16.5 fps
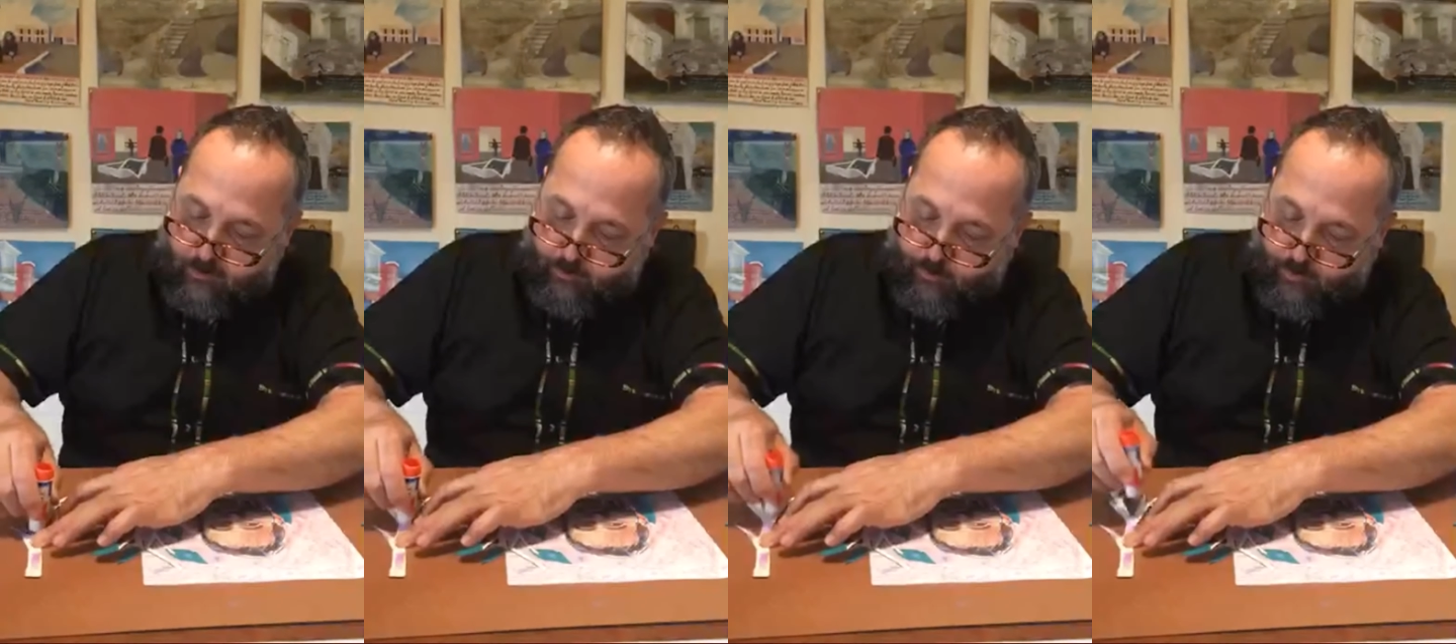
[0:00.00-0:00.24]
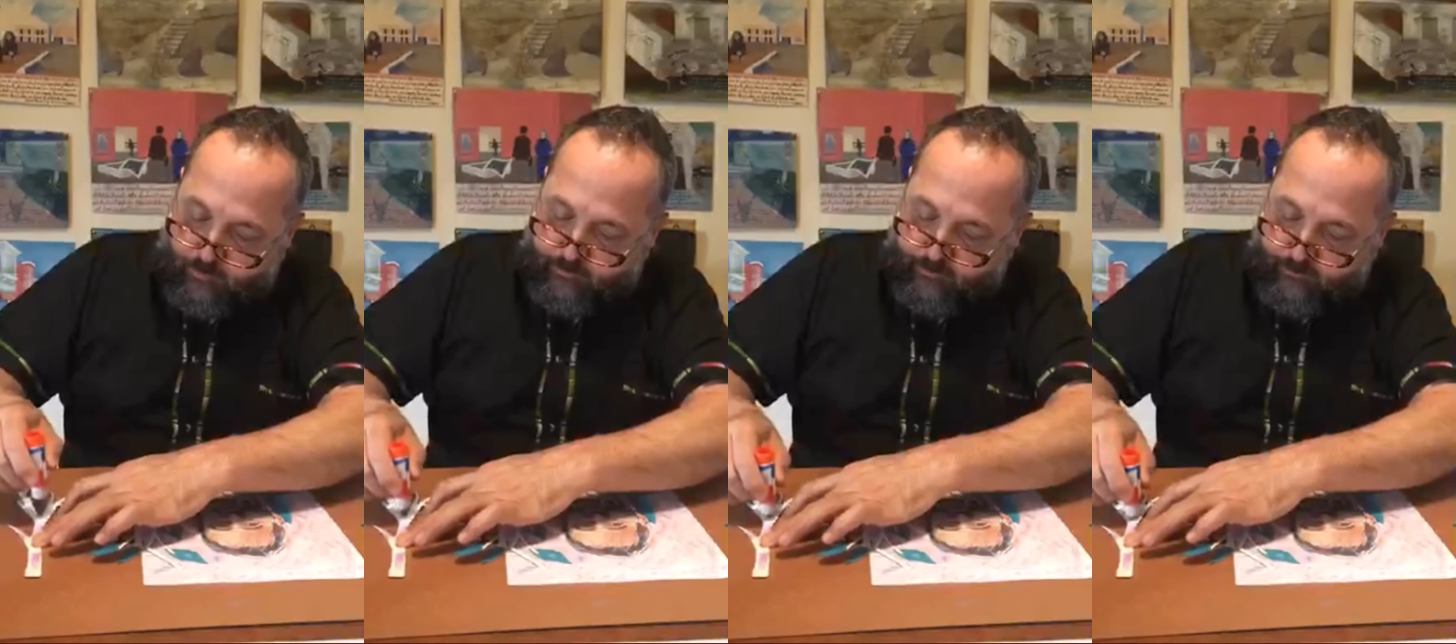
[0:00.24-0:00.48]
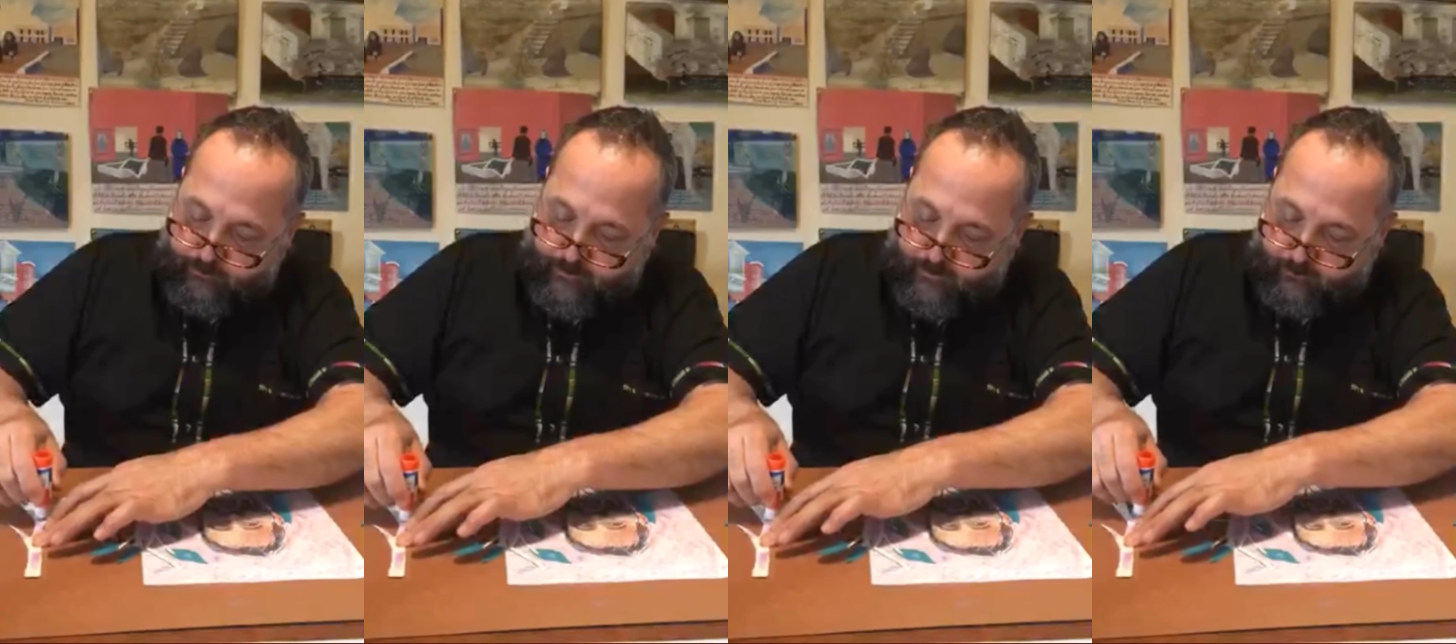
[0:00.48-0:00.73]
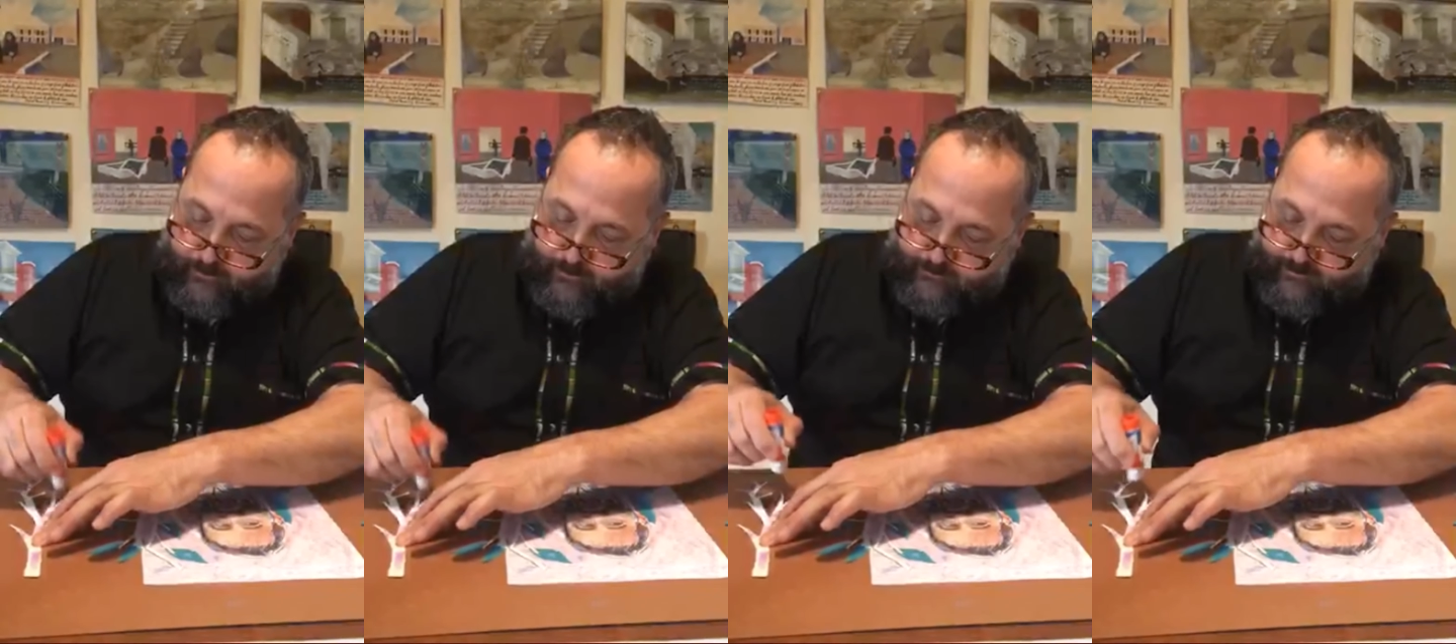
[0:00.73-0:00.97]
cardboard or
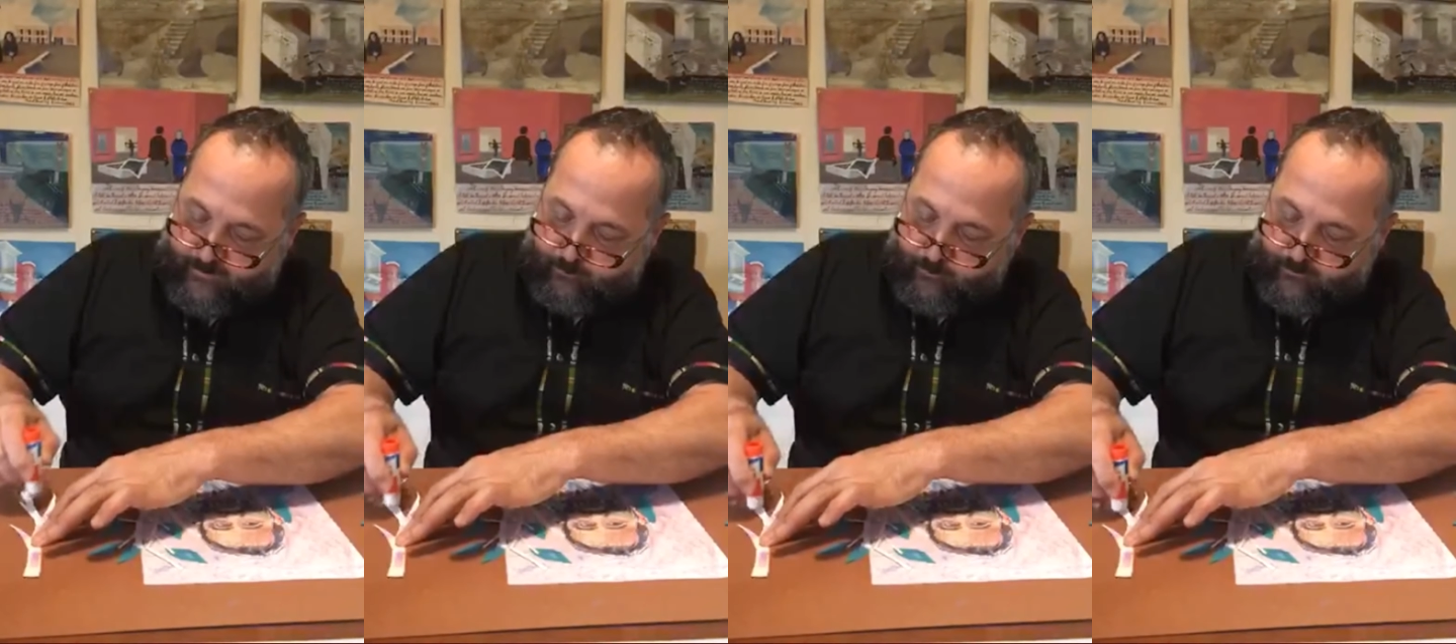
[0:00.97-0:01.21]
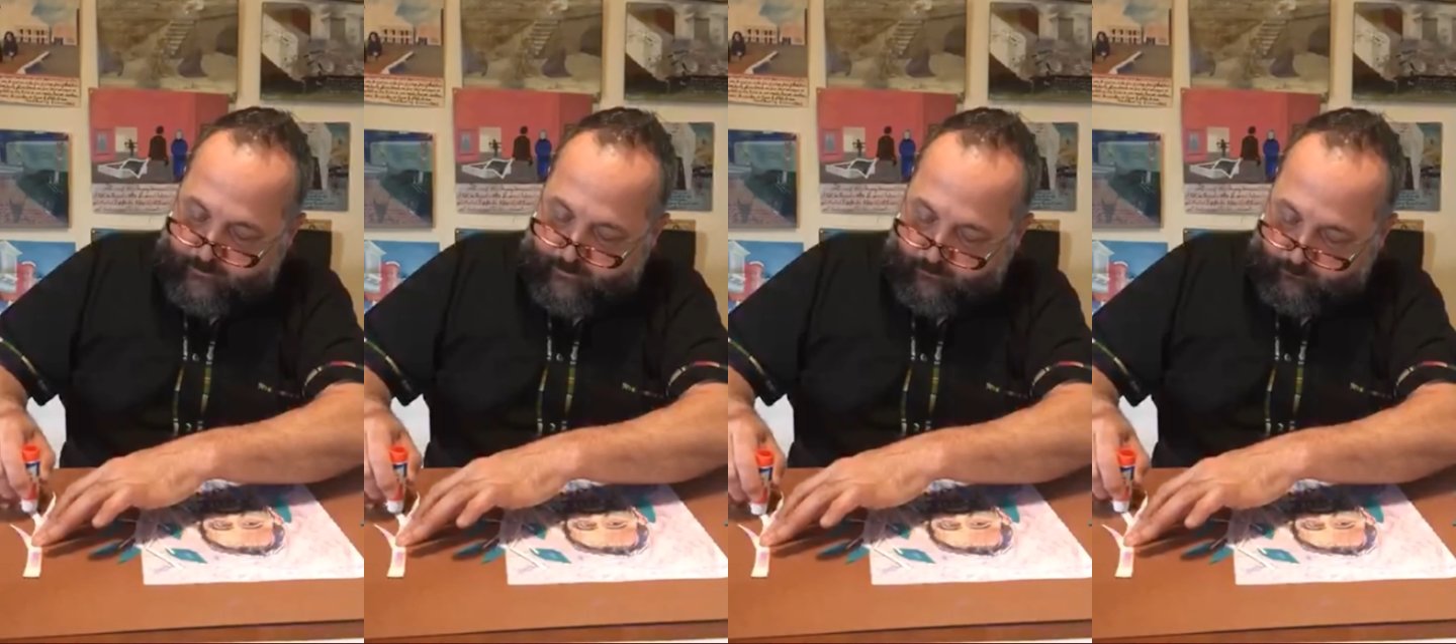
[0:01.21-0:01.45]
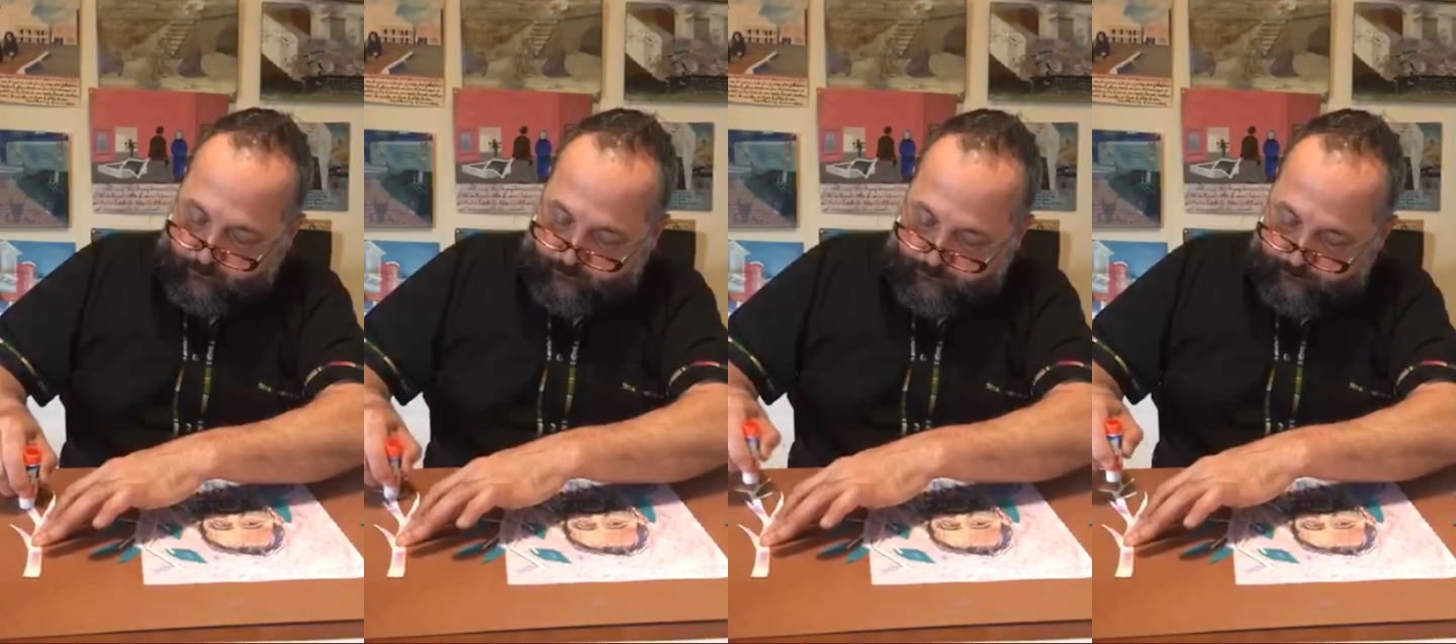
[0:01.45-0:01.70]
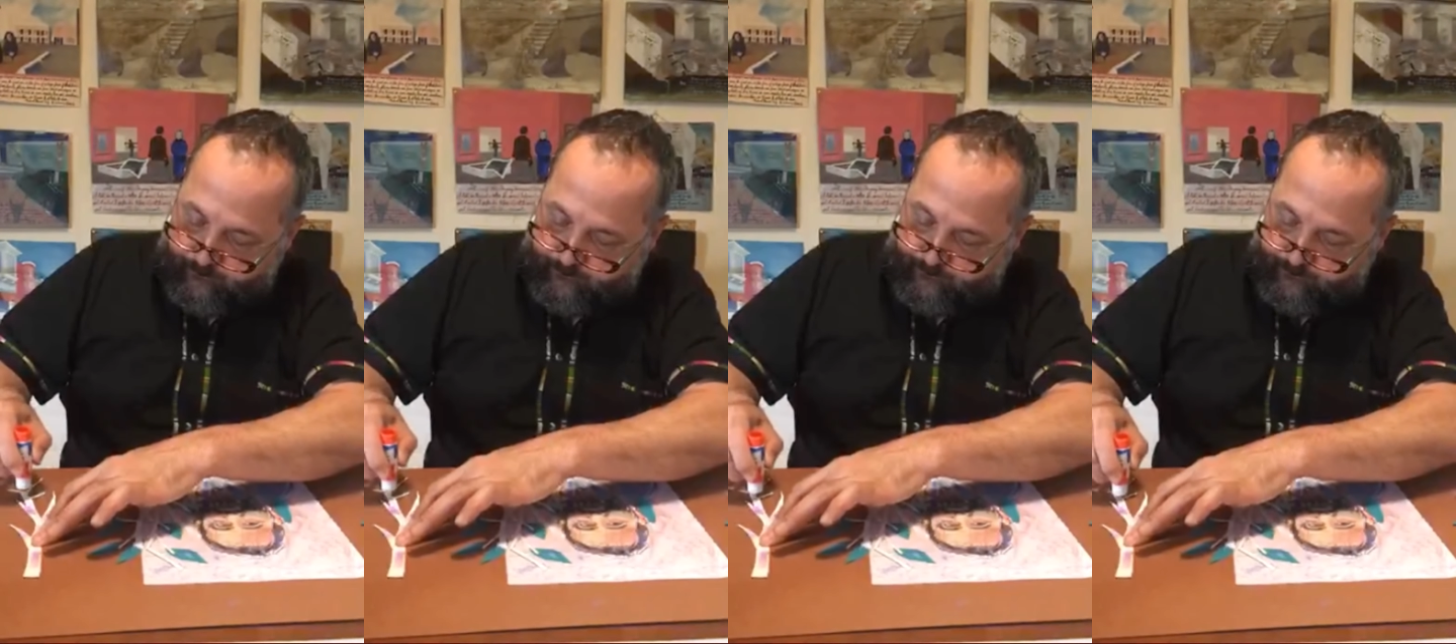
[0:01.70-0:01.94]
something on my table
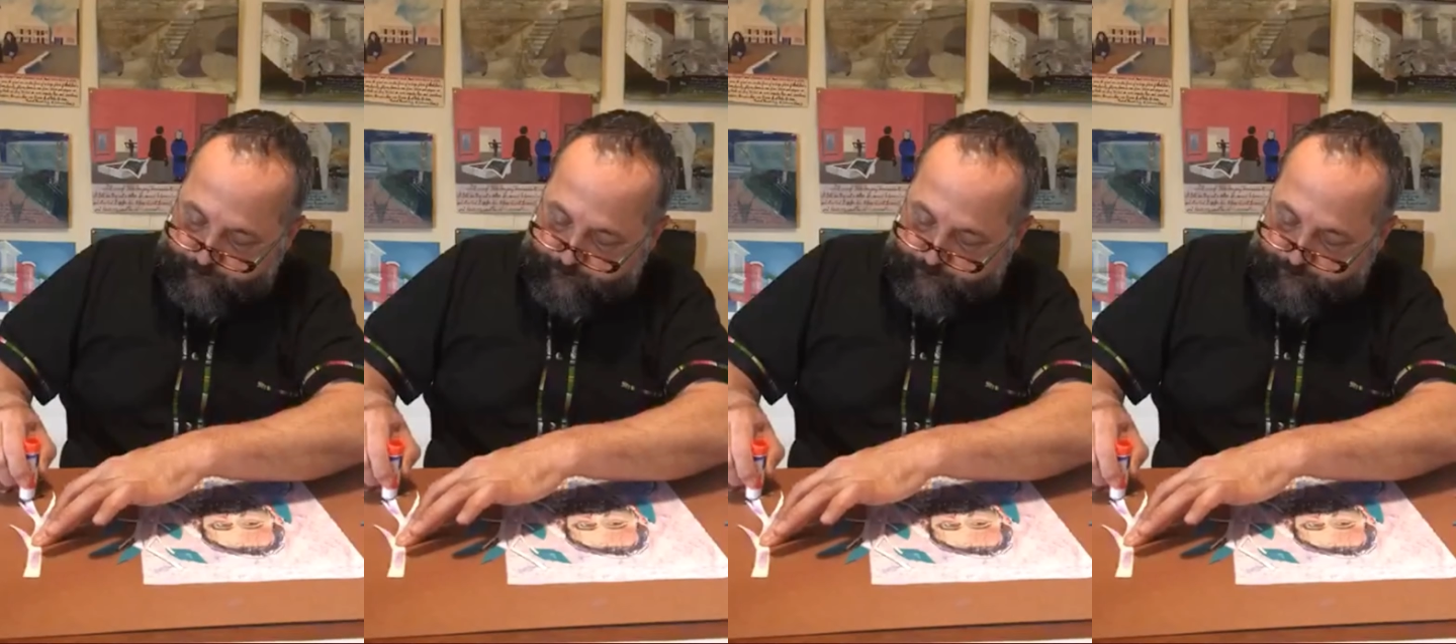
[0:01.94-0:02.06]
now?